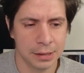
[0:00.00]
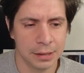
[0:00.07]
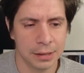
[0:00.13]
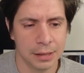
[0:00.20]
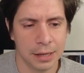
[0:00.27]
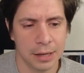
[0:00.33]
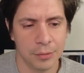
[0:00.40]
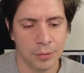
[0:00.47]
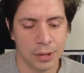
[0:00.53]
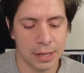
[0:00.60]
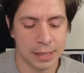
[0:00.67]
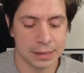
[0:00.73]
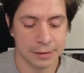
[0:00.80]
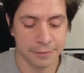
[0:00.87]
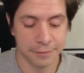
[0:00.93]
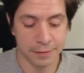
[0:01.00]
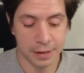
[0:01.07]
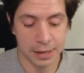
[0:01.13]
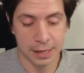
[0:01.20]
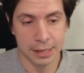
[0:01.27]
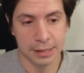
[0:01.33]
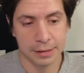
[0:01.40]
And when I
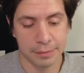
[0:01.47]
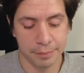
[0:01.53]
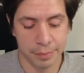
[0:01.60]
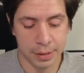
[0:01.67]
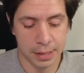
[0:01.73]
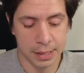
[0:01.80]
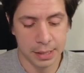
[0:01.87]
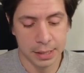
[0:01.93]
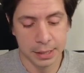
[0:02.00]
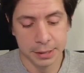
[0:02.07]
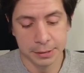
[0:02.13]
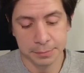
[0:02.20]
divide by